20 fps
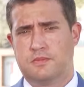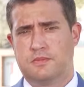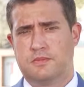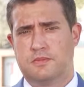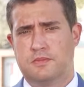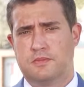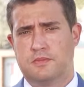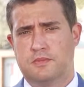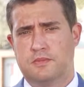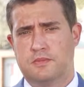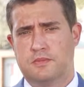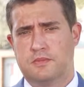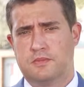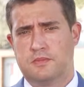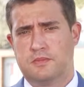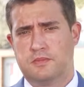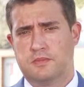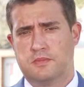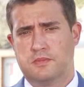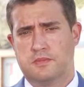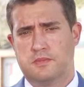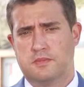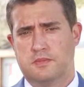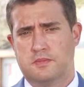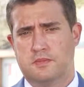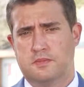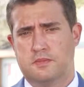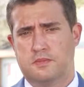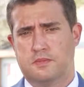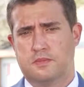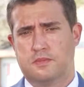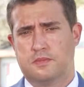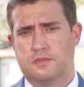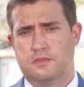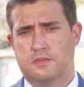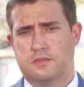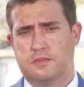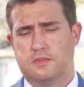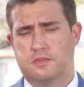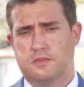
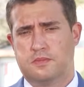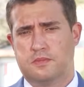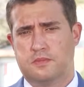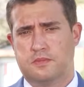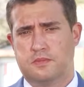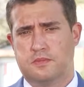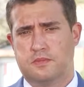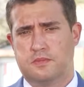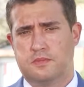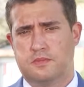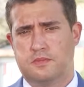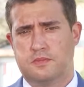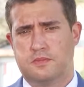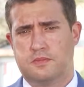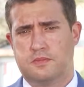No words are spoken by the person on screen.